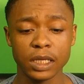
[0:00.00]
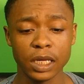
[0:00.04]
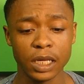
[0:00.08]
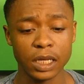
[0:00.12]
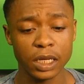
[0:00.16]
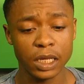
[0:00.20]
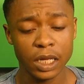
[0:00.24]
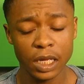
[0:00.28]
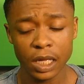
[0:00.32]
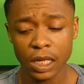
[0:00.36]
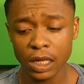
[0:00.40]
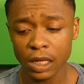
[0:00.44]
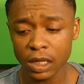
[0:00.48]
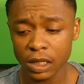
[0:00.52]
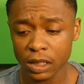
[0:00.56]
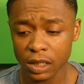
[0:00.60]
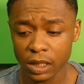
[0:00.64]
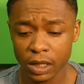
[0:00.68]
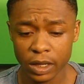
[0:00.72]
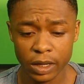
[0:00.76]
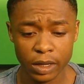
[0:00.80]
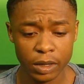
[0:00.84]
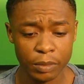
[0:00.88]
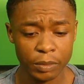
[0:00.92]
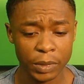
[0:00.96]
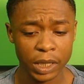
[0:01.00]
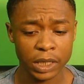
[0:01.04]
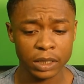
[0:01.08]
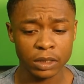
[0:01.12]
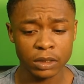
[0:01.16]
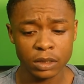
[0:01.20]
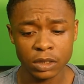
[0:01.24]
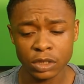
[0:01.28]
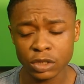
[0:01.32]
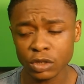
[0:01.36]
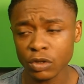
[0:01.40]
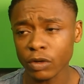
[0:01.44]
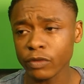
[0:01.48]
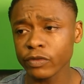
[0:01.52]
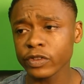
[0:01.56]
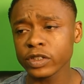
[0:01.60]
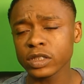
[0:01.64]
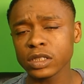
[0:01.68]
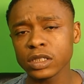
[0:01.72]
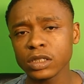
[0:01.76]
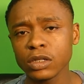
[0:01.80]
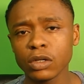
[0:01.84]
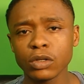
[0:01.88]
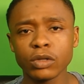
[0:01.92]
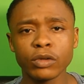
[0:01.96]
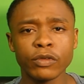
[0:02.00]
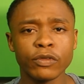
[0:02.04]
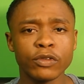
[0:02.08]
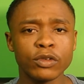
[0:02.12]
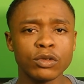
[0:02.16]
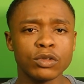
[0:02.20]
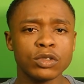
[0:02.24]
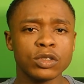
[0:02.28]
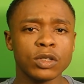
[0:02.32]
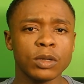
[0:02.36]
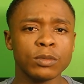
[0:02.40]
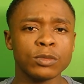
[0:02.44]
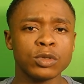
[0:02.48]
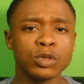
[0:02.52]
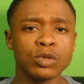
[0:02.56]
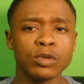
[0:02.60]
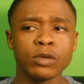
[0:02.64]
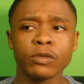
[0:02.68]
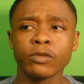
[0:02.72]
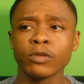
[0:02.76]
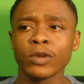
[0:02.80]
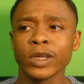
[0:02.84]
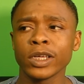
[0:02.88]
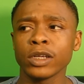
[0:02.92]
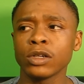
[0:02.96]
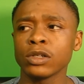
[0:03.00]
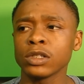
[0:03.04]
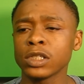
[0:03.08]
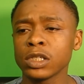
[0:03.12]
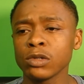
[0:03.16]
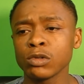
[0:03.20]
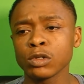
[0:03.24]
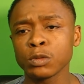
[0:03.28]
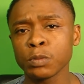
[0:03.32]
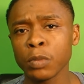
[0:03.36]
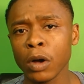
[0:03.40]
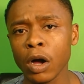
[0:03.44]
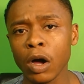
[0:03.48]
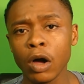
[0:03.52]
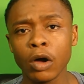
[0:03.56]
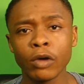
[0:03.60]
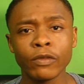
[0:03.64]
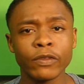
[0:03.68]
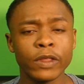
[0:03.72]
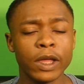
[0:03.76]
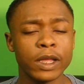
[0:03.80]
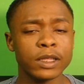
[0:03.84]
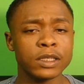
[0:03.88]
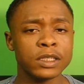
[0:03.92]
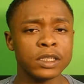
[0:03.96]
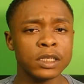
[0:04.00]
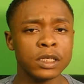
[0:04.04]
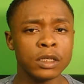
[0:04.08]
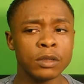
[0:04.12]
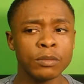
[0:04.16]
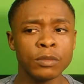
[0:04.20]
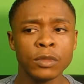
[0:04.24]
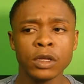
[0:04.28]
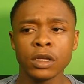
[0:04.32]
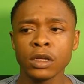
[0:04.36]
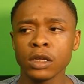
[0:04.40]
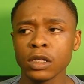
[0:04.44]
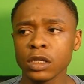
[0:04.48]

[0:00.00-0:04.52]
And yeah, man, he's obviously going to feel some sort of way, because he was part of that team.